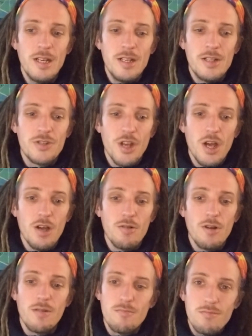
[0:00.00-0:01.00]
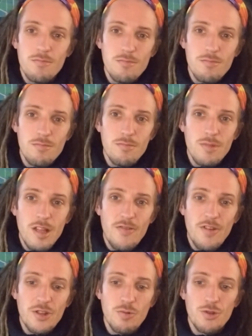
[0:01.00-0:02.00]
So
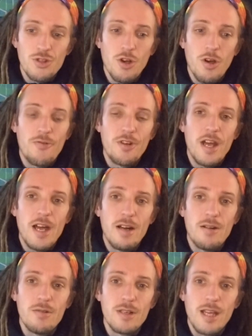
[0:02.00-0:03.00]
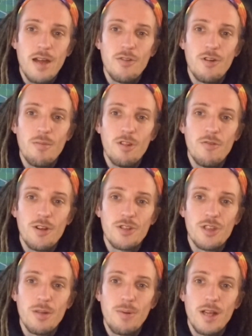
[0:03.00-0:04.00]
leave that to one side for now, carry on with the
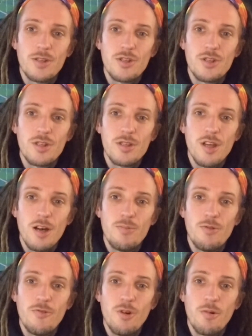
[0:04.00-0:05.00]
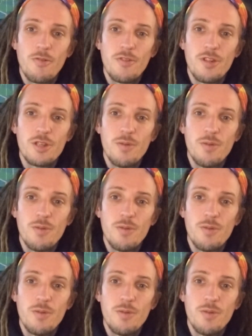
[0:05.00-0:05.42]
rest of the pledge that I put forward for this